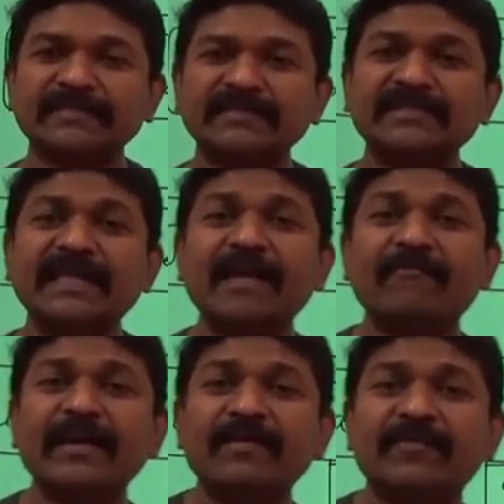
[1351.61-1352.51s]
They are
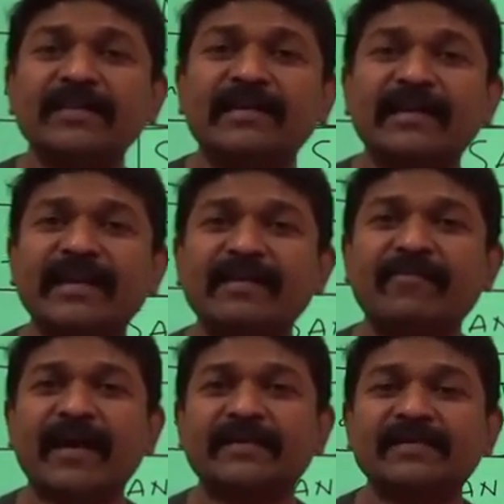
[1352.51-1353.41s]
waiting for the triggering
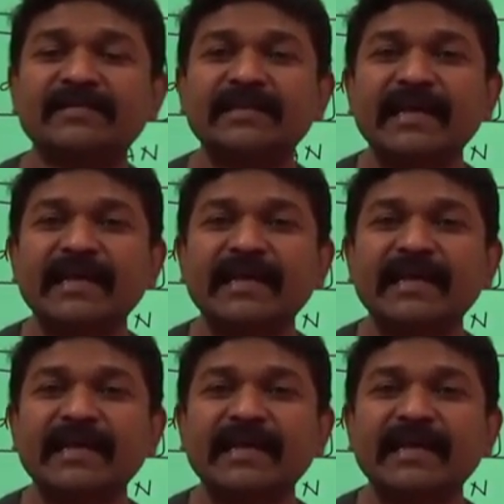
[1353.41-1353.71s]
factors.